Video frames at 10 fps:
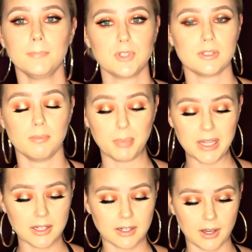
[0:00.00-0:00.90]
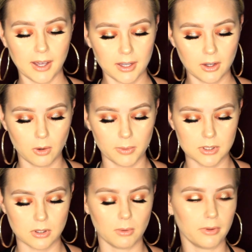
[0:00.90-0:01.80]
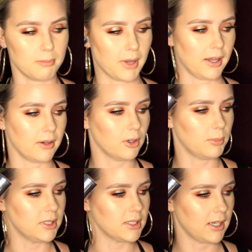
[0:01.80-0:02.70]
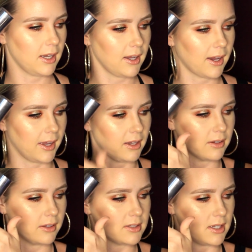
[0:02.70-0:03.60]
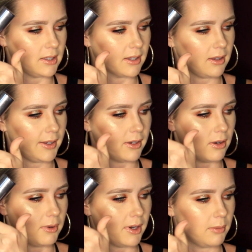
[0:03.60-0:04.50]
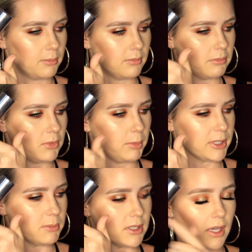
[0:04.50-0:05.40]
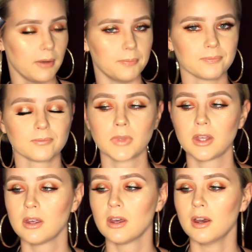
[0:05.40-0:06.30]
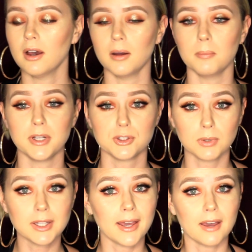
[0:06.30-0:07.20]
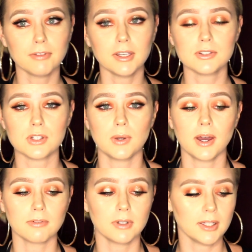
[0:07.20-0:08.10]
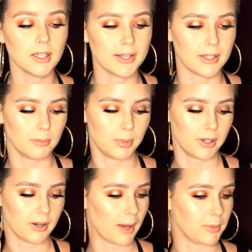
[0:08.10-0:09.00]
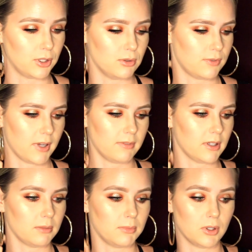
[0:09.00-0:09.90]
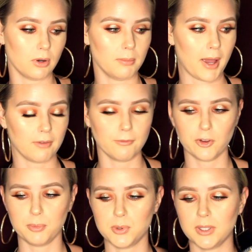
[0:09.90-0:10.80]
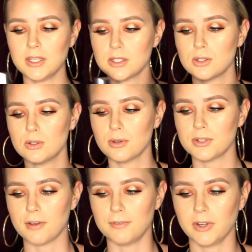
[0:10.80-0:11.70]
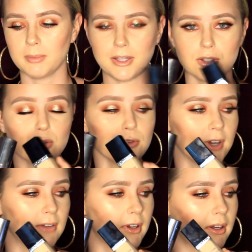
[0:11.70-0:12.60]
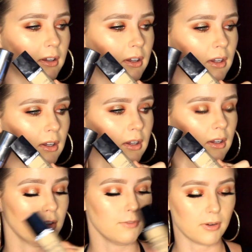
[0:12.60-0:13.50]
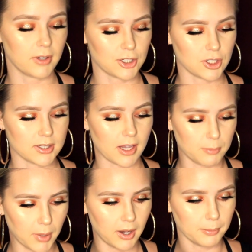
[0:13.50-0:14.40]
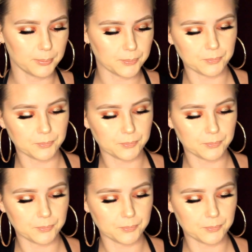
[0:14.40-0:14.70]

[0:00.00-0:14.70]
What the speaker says: just beat, I always go with my Urban Decay. I hate seeing that like go up. It makes me sad. But it's really heavy, so you gotta really like it, but I'm a huge fan of it. Going back and forth between these two, they're definitely my two favorite foundations I bought.